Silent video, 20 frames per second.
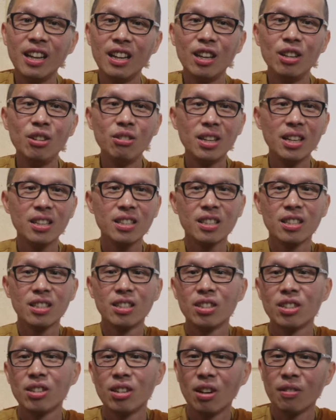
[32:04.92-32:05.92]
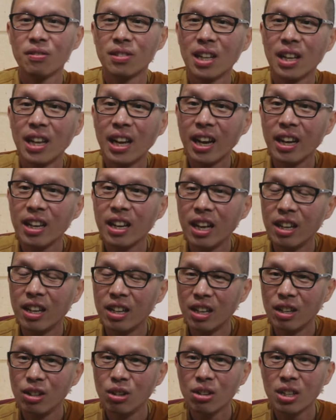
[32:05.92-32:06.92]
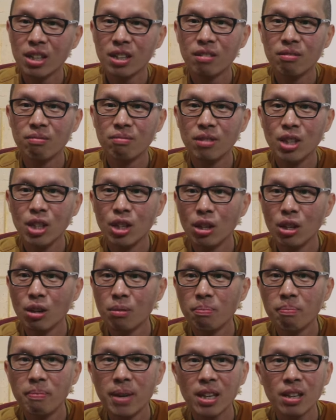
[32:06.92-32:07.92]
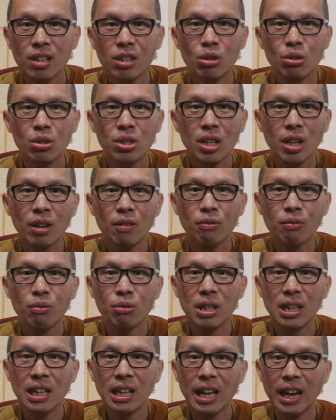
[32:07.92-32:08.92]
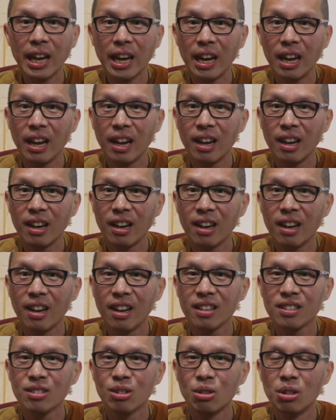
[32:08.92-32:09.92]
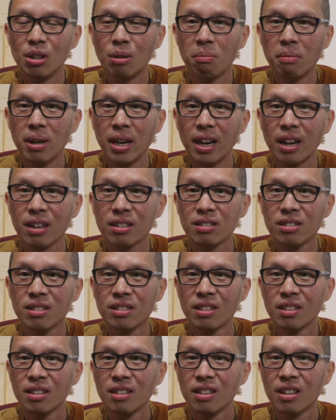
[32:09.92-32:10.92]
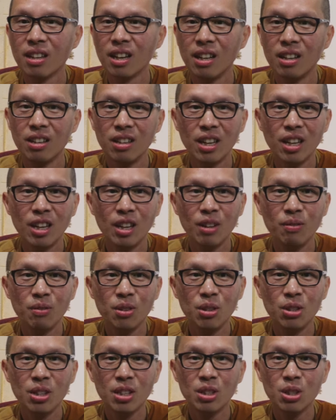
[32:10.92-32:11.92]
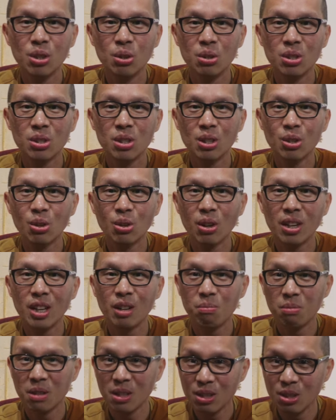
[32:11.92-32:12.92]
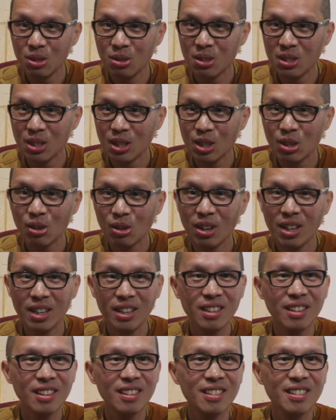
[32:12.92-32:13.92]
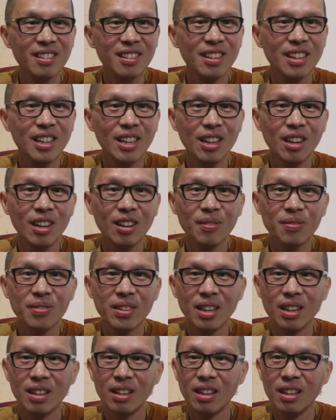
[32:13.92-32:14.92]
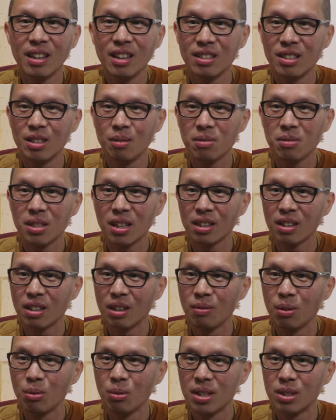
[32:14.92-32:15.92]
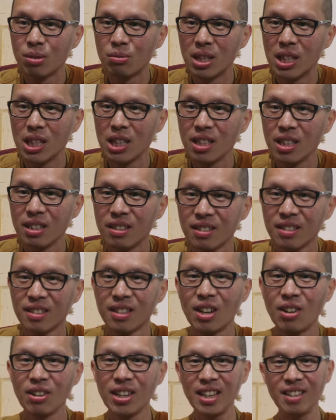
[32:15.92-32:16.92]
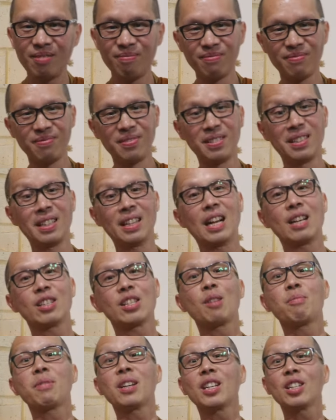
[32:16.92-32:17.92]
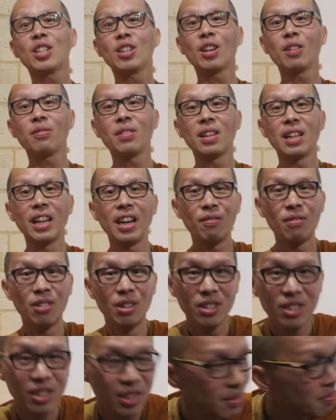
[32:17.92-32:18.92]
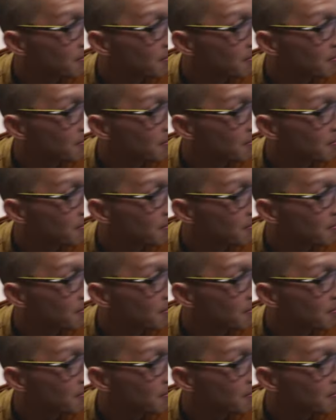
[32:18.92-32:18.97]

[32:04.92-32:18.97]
and then you guys can turn off the light, and then you can, you know, make yourself relax to the max. And then if you need to use the toilet, please use the toilet, you know, and then it seems like everyone's ready. Okay, so I'm gonna turn off the light first